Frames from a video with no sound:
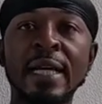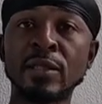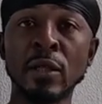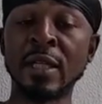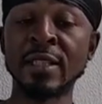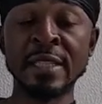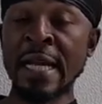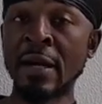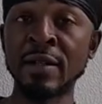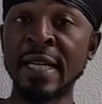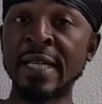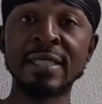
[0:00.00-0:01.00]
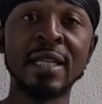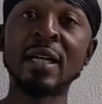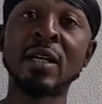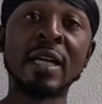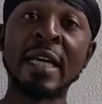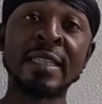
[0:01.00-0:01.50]
That's all. Because nowadays,
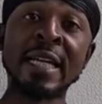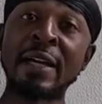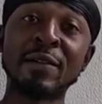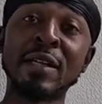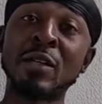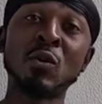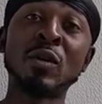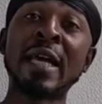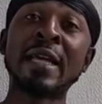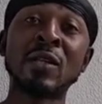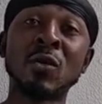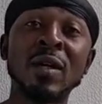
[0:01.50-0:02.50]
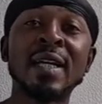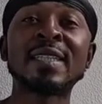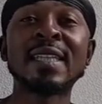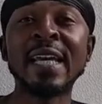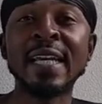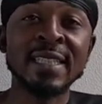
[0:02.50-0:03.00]
it's not. You can't do it
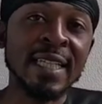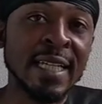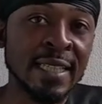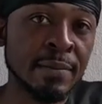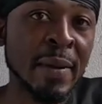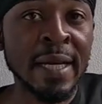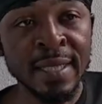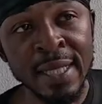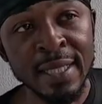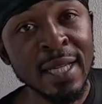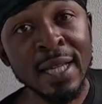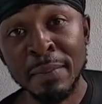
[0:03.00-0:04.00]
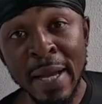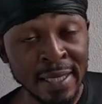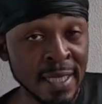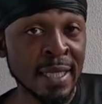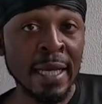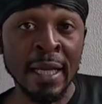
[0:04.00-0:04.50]
as easily back then. Back
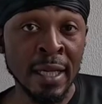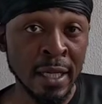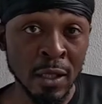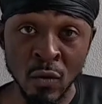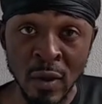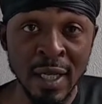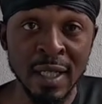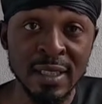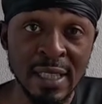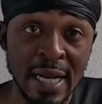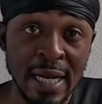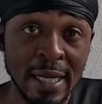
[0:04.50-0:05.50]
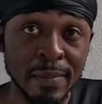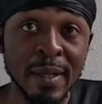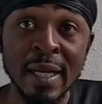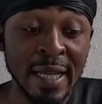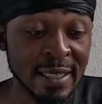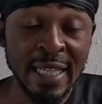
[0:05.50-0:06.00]
then, they can get a regular job
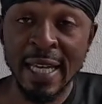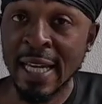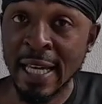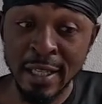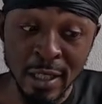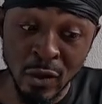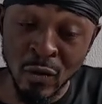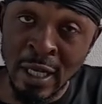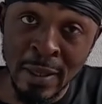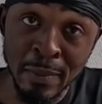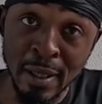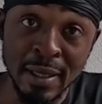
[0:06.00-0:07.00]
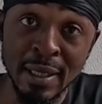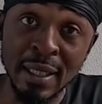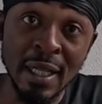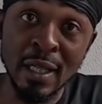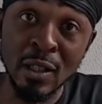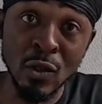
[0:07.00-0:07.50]
and take care of your grandmother,
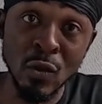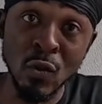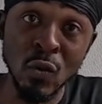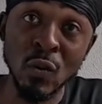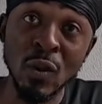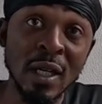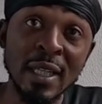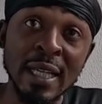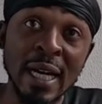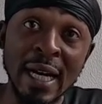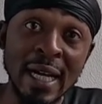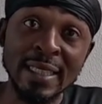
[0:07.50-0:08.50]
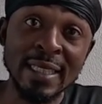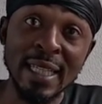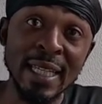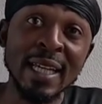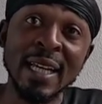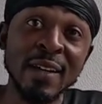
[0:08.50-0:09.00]
you, your
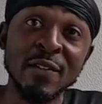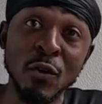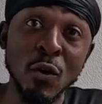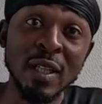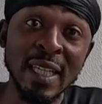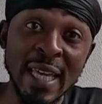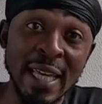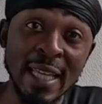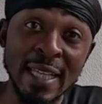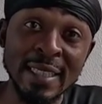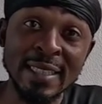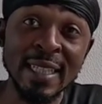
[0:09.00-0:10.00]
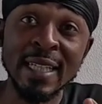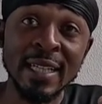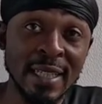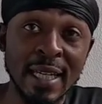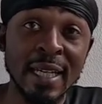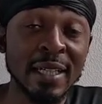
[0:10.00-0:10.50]
auntie, 4 kids.
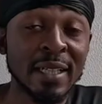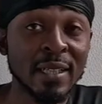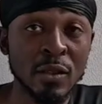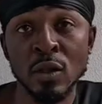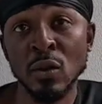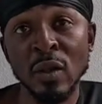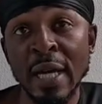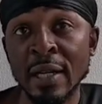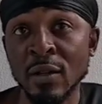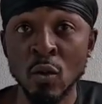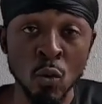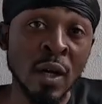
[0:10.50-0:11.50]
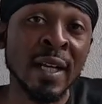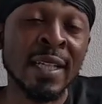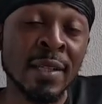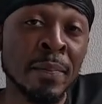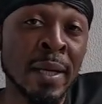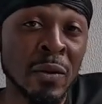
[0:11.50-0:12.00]
Yeah, you can do that working at
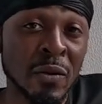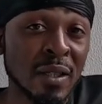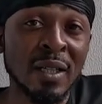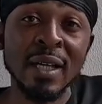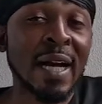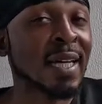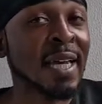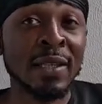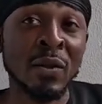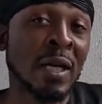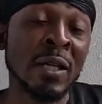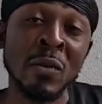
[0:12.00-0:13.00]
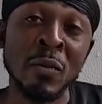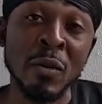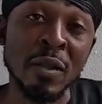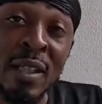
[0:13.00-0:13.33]
the mill. I can't do that no more.